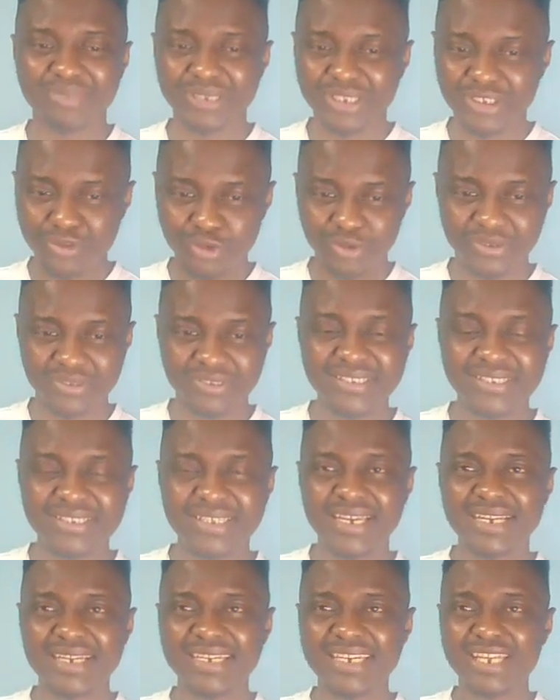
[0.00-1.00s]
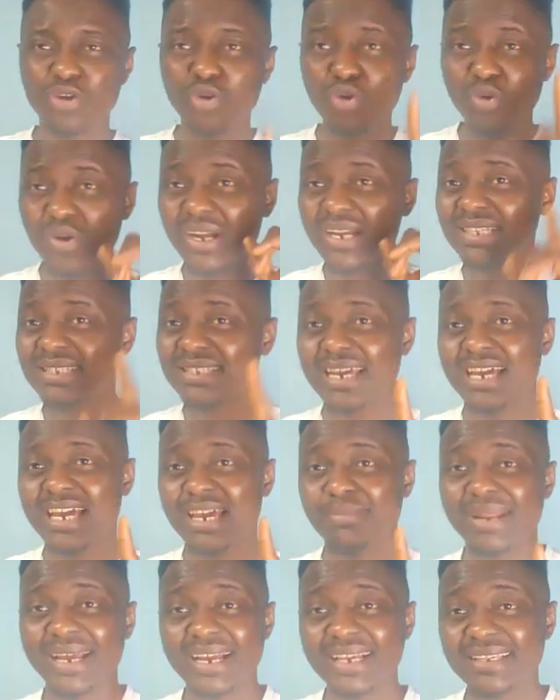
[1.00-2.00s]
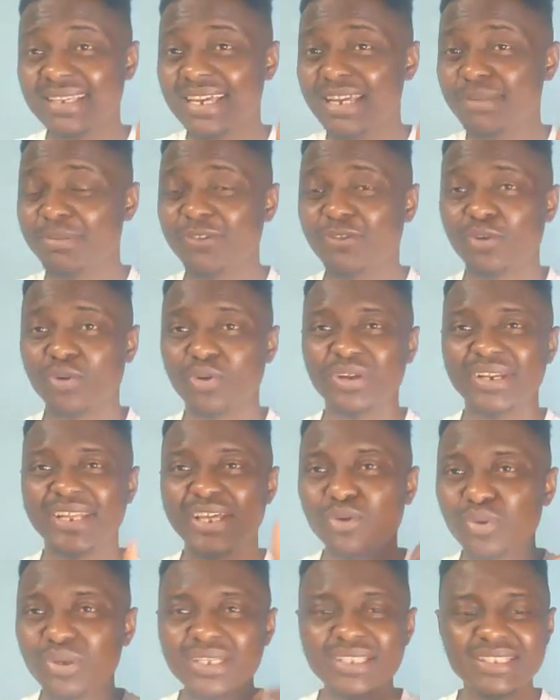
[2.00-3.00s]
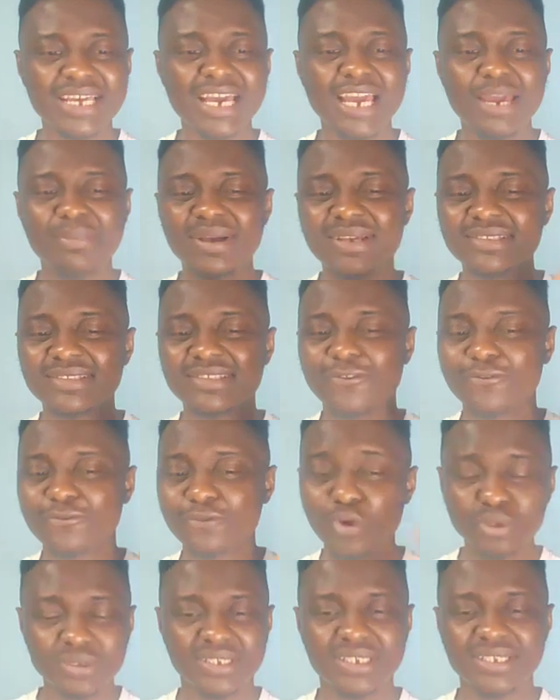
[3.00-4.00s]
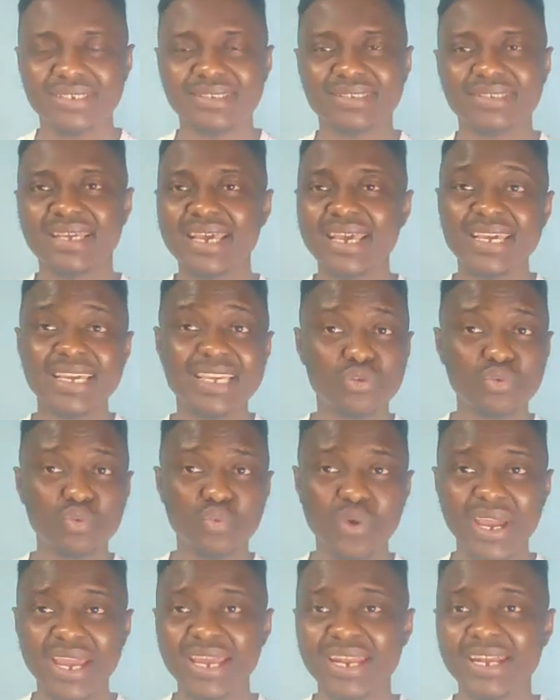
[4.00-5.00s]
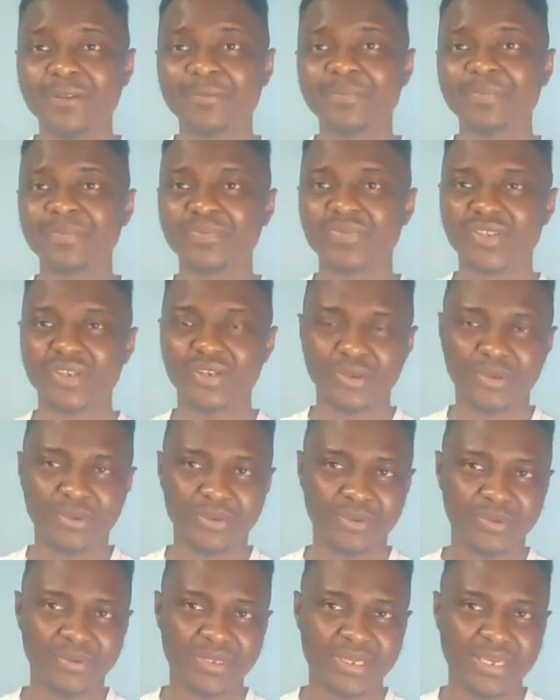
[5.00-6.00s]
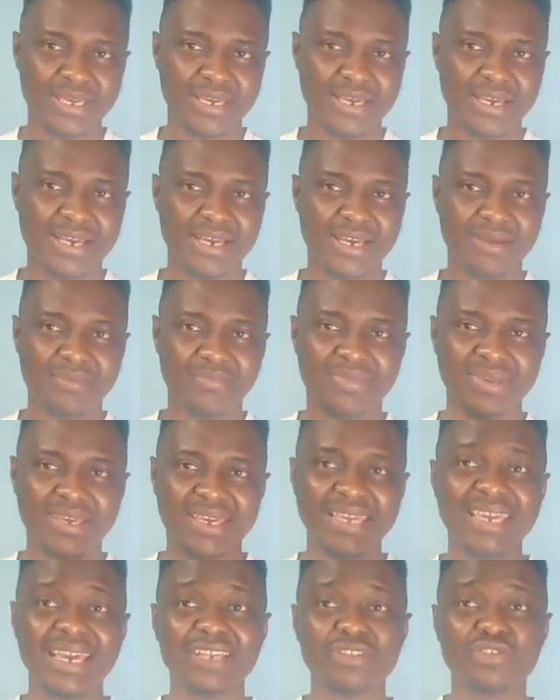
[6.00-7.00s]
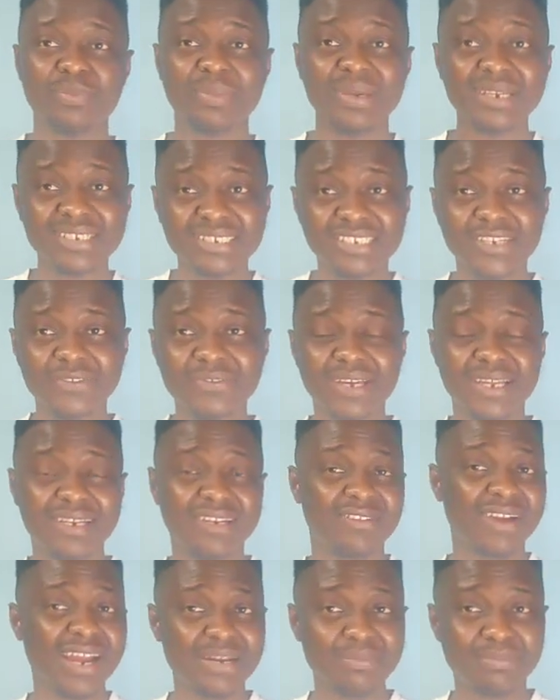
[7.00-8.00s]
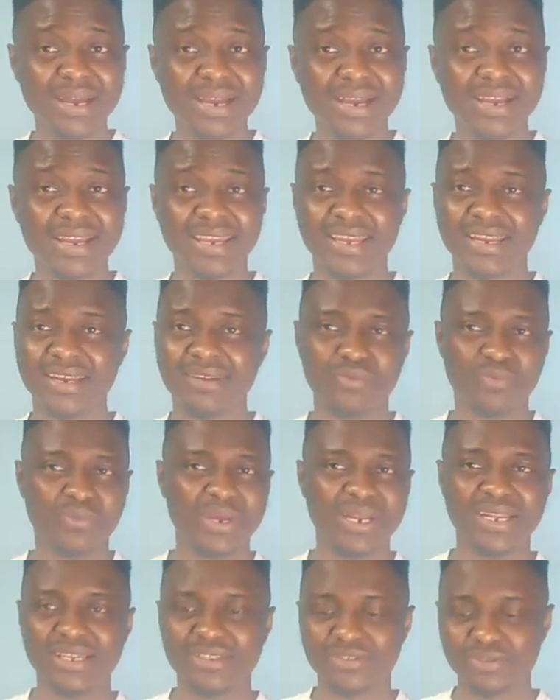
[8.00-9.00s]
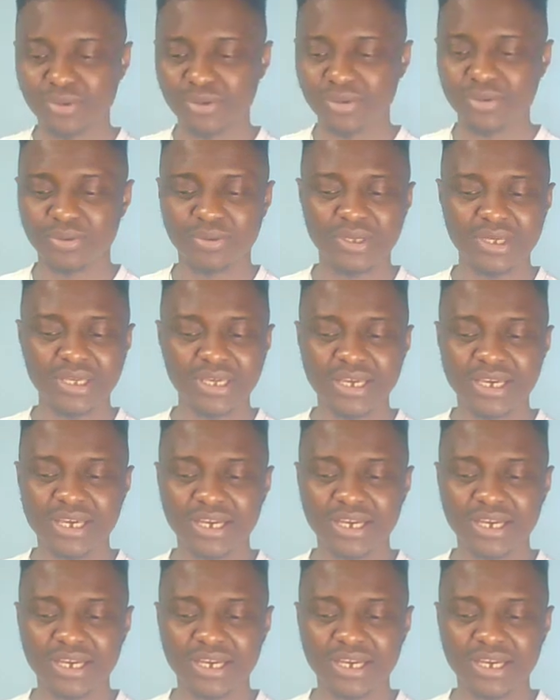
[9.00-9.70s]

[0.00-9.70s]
been consistent. The only time, like I said before, the only time Arsenal falters is when, you know, he has to make shift at the right back, and when there's no